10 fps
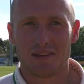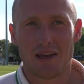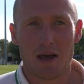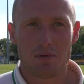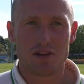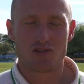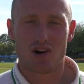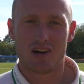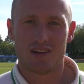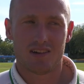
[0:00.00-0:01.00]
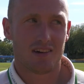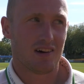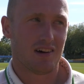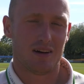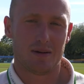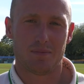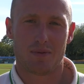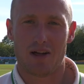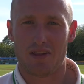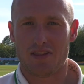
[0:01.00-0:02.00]
Yeah, a bit drier, um,
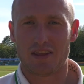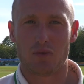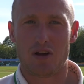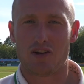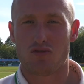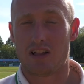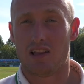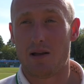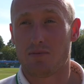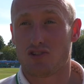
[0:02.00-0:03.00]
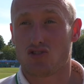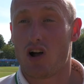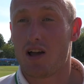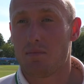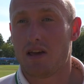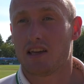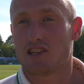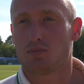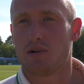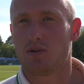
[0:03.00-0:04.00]
and I think we had a real aim to try and make
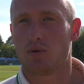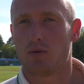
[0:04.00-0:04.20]
it spin.